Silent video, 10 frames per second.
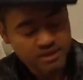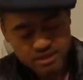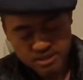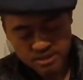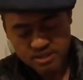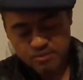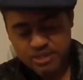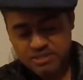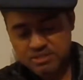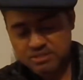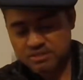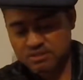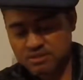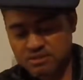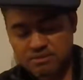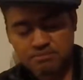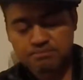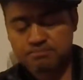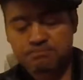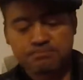Anyways,
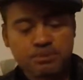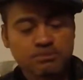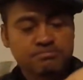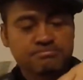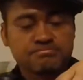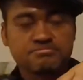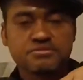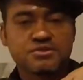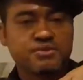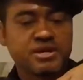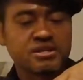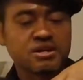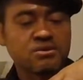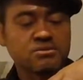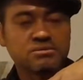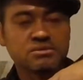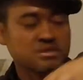boom, ready to go.